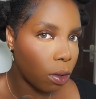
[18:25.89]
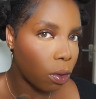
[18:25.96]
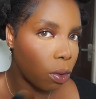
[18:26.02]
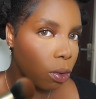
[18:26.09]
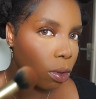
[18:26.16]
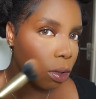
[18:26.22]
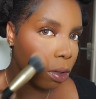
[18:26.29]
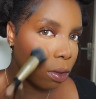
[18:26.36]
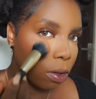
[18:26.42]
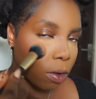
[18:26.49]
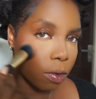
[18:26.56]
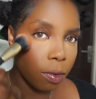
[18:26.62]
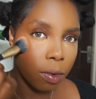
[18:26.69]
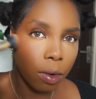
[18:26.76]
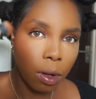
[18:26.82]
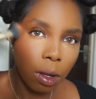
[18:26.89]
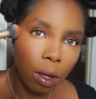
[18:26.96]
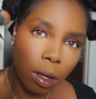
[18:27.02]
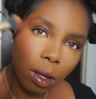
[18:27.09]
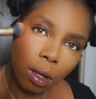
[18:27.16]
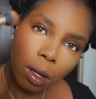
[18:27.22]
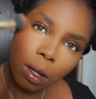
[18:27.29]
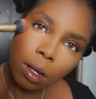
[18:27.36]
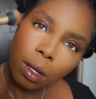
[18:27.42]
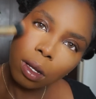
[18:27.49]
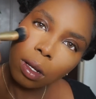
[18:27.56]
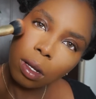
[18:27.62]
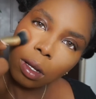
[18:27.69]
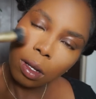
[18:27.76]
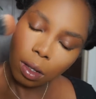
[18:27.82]
whole lot of
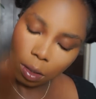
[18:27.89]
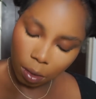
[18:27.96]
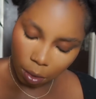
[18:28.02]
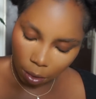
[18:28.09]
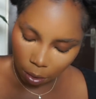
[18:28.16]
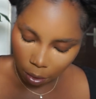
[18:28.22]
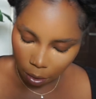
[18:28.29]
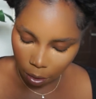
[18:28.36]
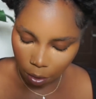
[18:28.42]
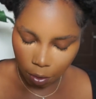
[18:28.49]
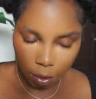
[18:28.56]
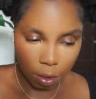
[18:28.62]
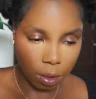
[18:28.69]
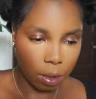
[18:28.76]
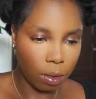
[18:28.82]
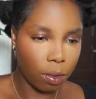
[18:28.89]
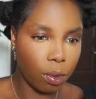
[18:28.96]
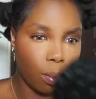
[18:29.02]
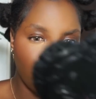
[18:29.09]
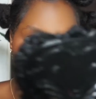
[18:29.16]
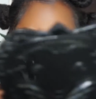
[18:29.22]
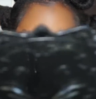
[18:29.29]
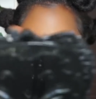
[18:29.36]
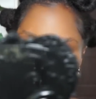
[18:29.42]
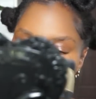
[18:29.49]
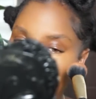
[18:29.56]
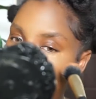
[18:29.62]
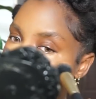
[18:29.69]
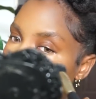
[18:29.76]
that shade is so pretty